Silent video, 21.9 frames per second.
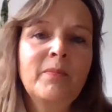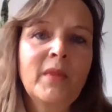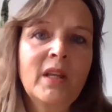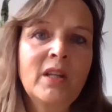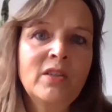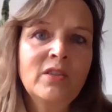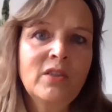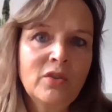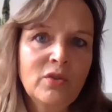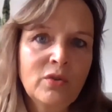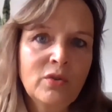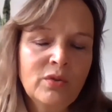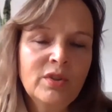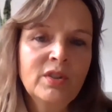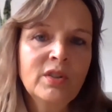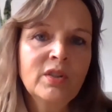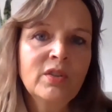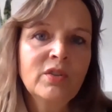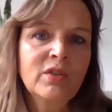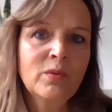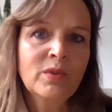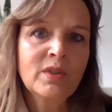
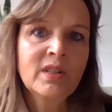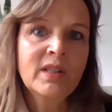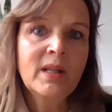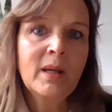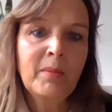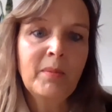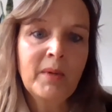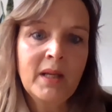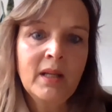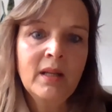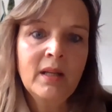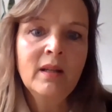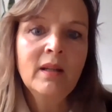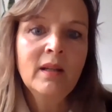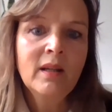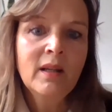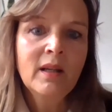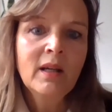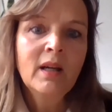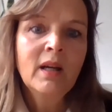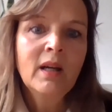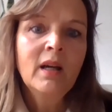institutions would step in,
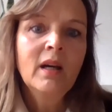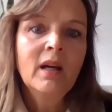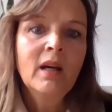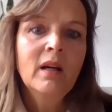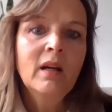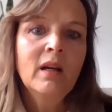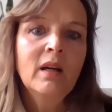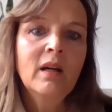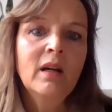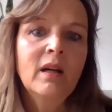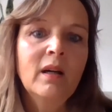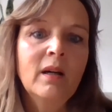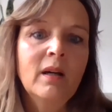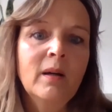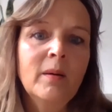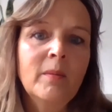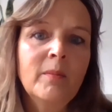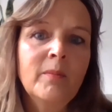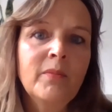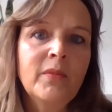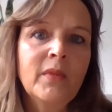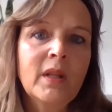
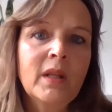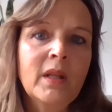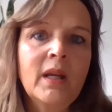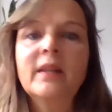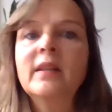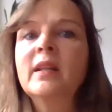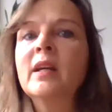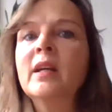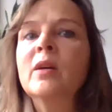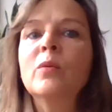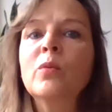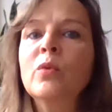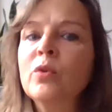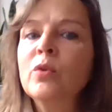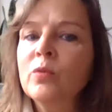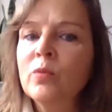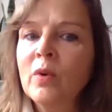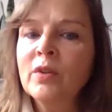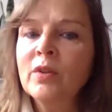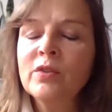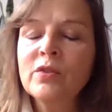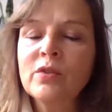they
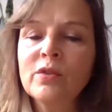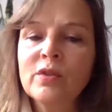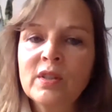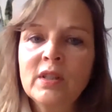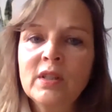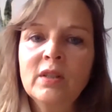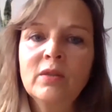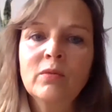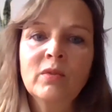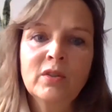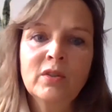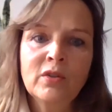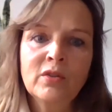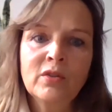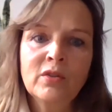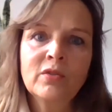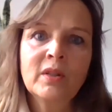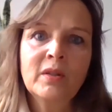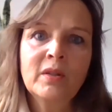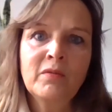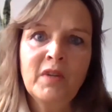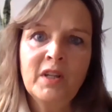would want to see
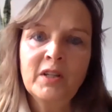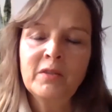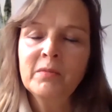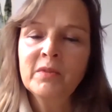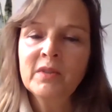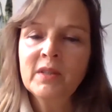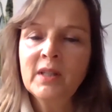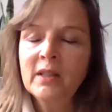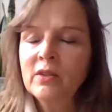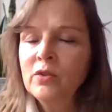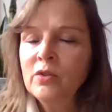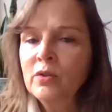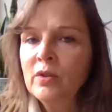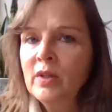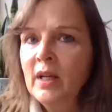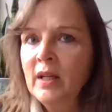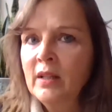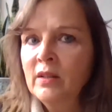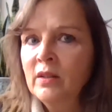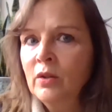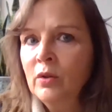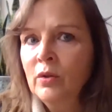returns on investment that you
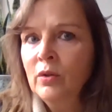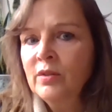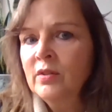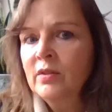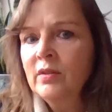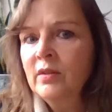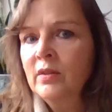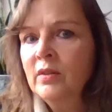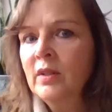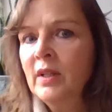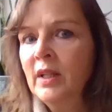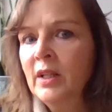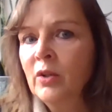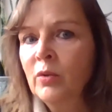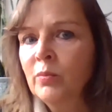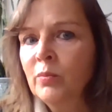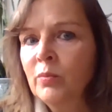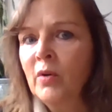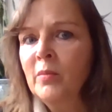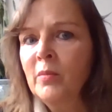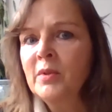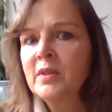
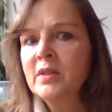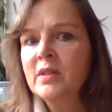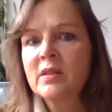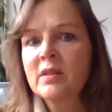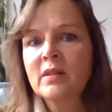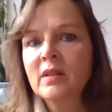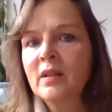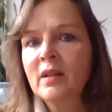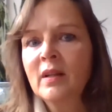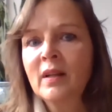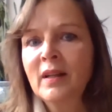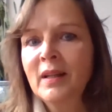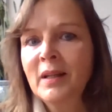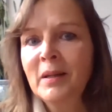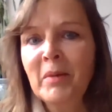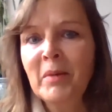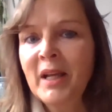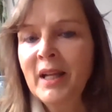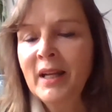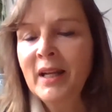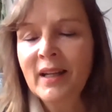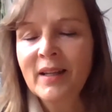cannot promise in the
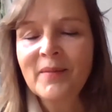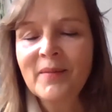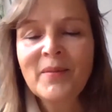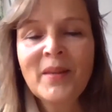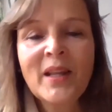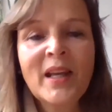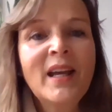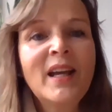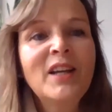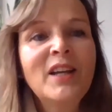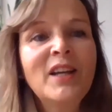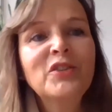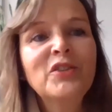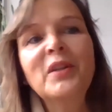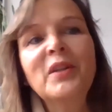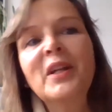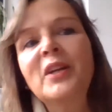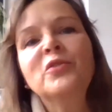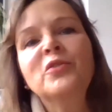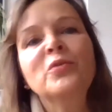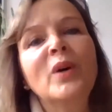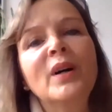beginning. So
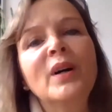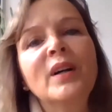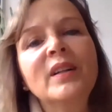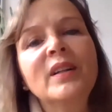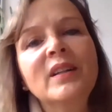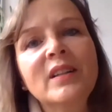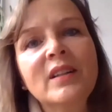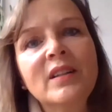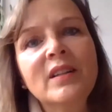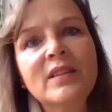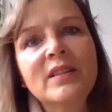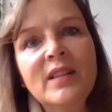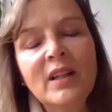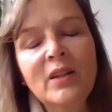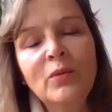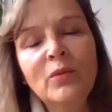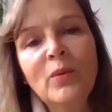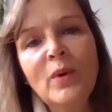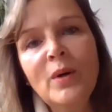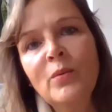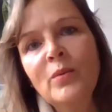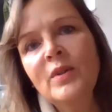that's one. The
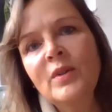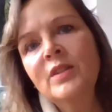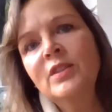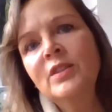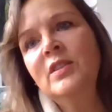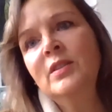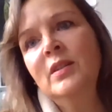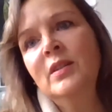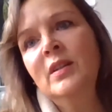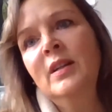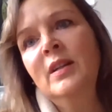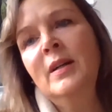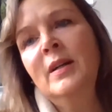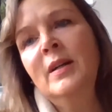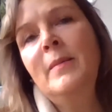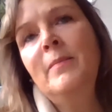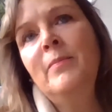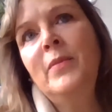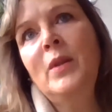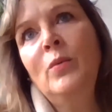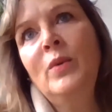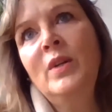second one was
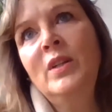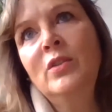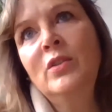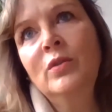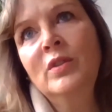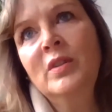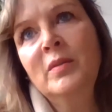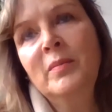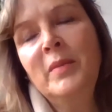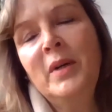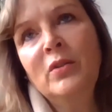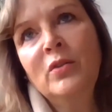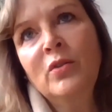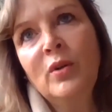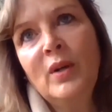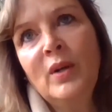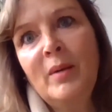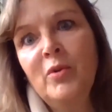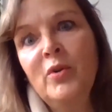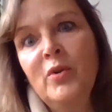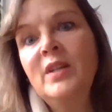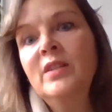we talked about
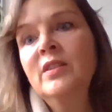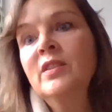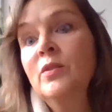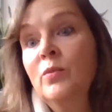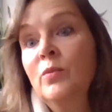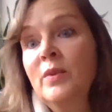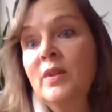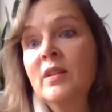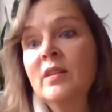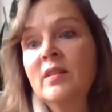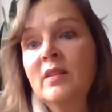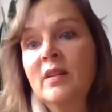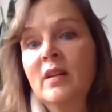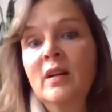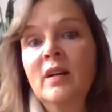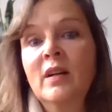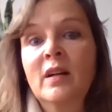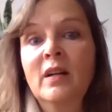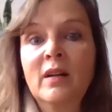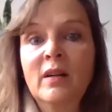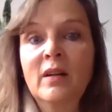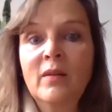collaboration with
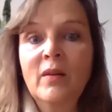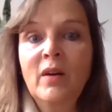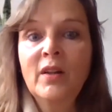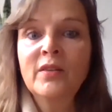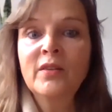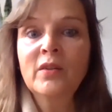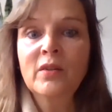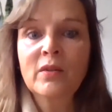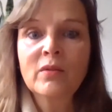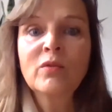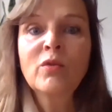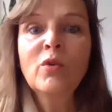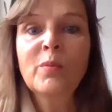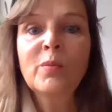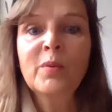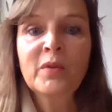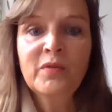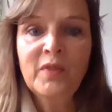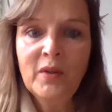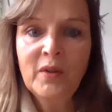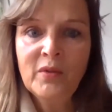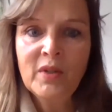other
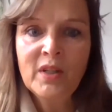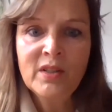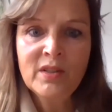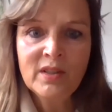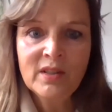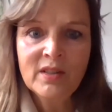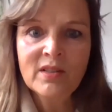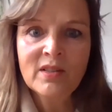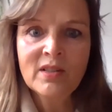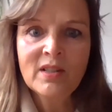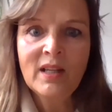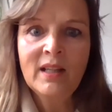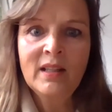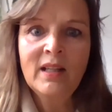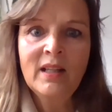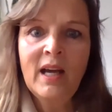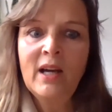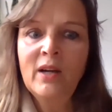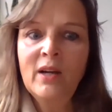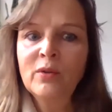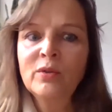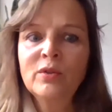corporate foundations, and
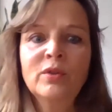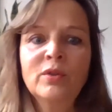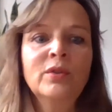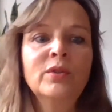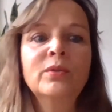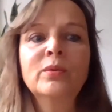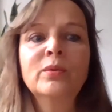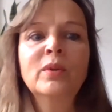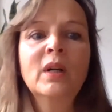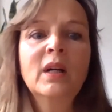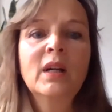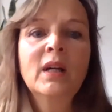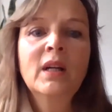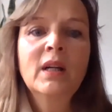how do you